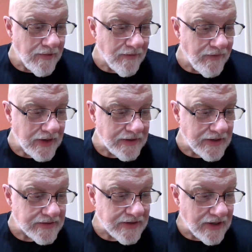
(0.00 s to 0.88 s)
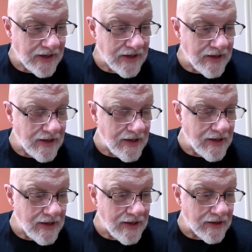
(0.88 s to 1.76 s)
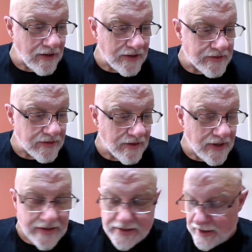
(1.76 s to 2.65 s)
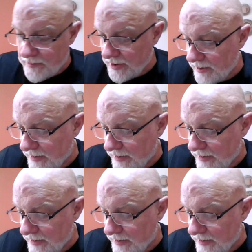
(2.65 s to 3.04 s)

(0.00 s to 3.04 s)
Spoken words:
Fantastic ecological essay, but I'm